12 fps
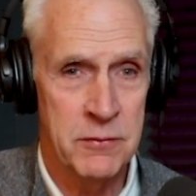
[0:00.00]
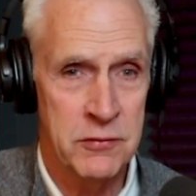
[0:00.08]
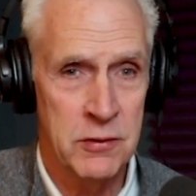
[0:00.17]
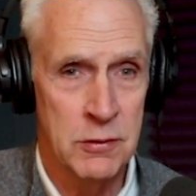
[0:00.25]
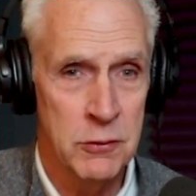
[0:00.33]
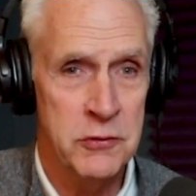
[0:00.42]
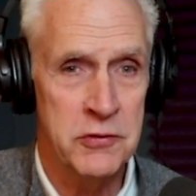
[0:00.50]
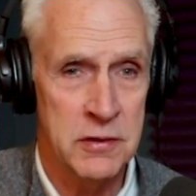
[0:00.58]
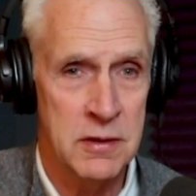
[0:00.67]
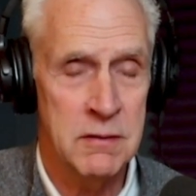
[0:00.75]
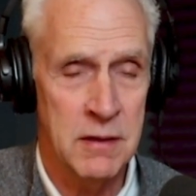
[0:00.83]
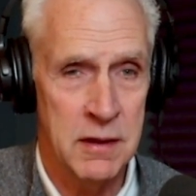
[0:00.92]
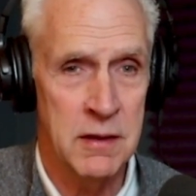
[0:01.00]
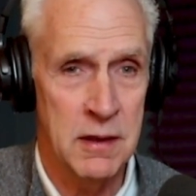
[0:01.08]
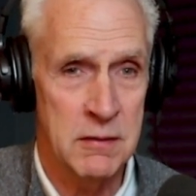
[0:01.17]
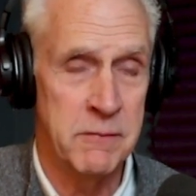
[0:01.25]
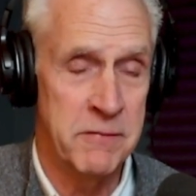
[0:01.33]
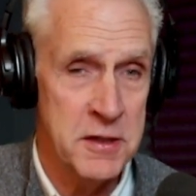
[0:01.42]
solution
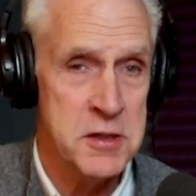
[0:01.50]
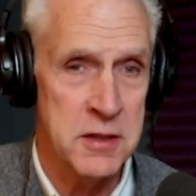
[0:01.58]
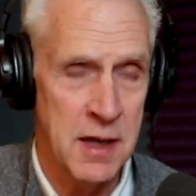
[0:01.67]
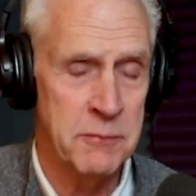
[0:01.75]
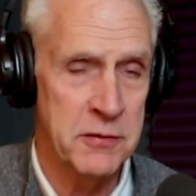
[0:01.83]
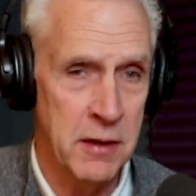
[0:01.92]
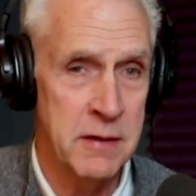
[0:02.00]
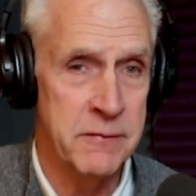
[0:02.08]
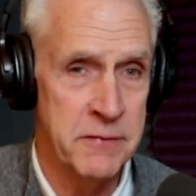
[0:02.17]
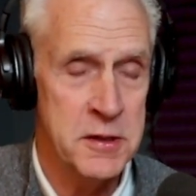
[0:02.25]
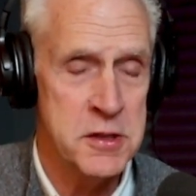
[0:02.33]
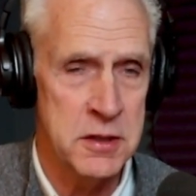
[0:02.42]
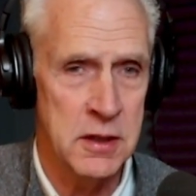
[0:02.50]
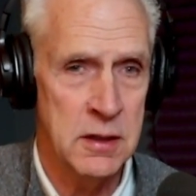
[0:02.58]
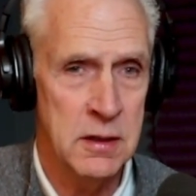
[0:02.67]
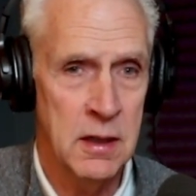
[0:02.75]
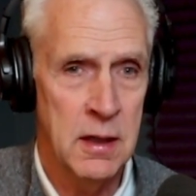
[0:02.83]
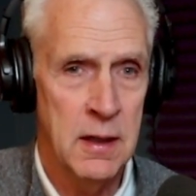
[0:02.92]
and the vision,